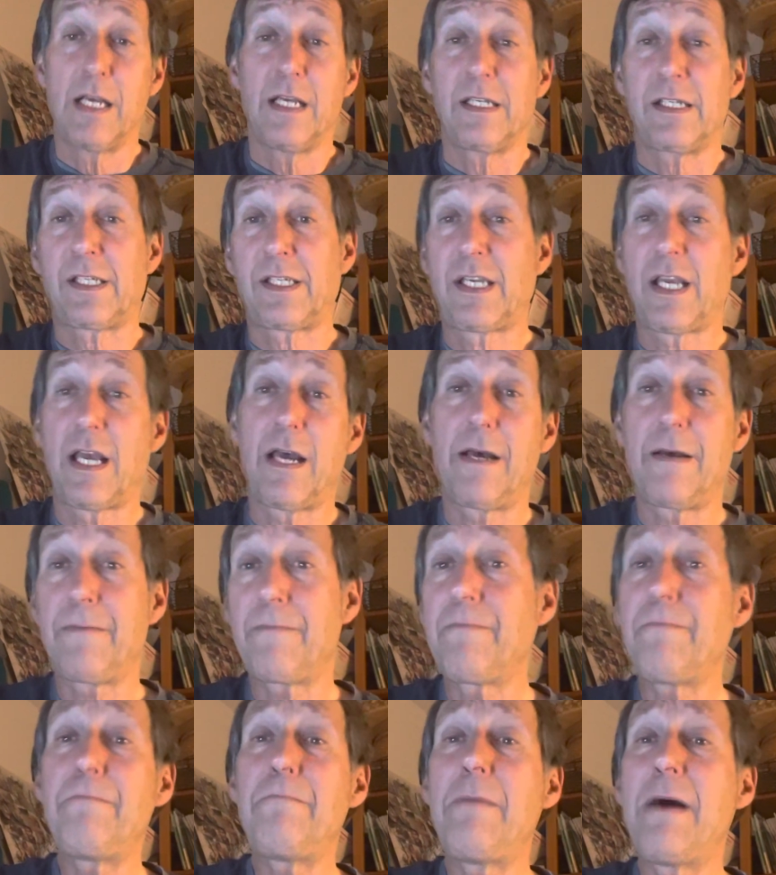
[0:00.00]

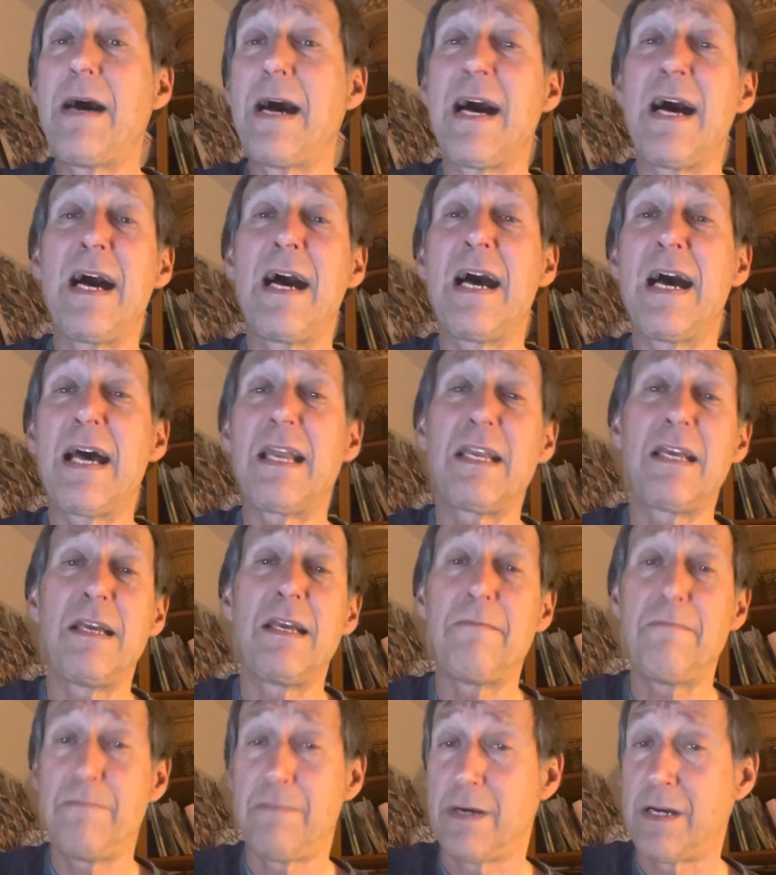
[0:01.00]
Somebody
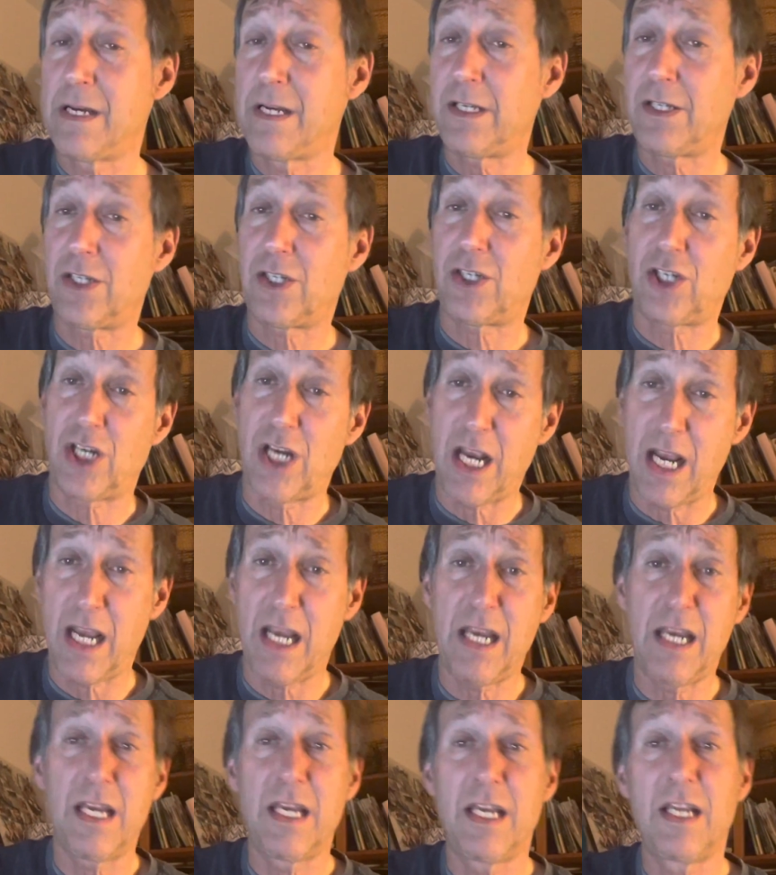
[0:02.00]
must
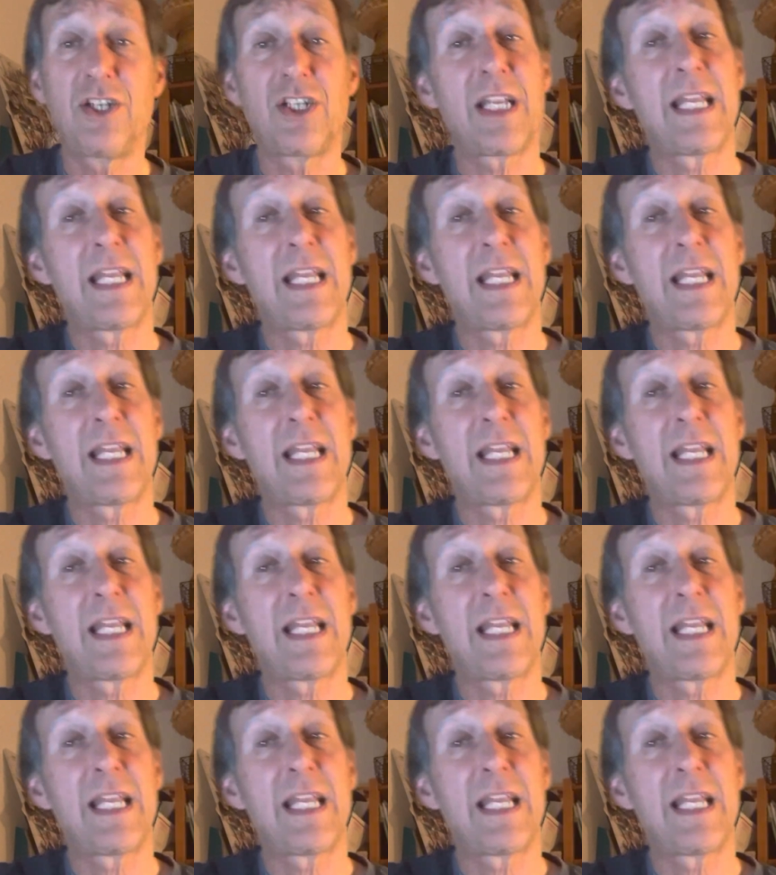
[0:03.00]
change.